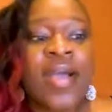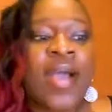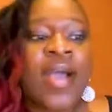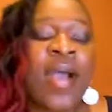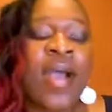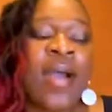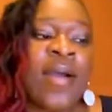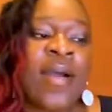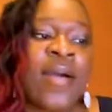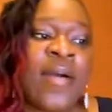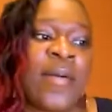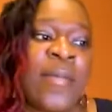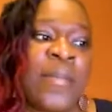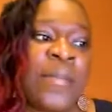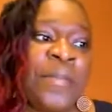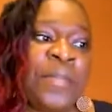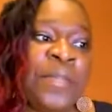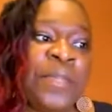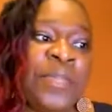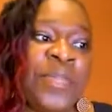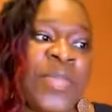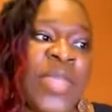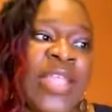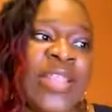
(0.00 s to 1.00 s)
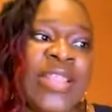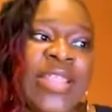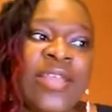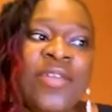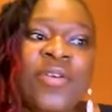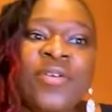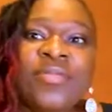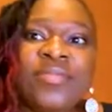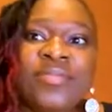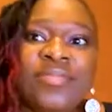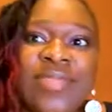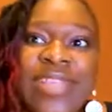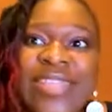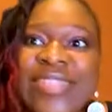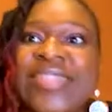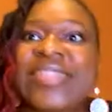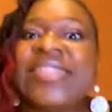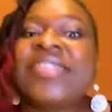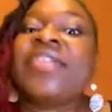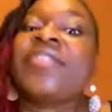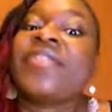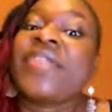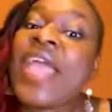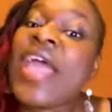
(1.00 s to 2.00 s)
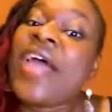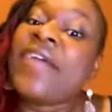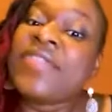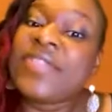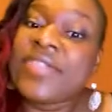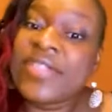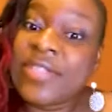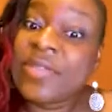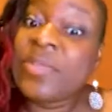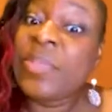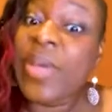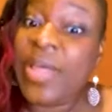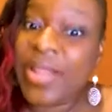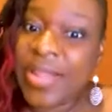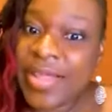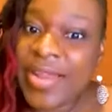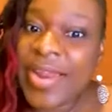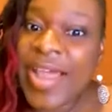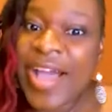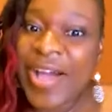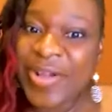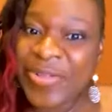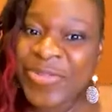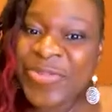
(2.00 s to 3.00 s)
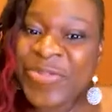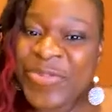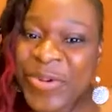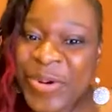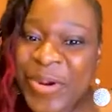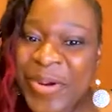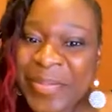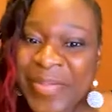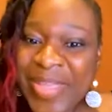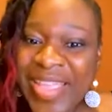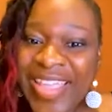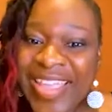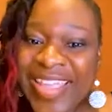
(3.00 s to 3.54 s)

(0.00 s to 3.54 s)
And they don't necessarily have to spell it out for me.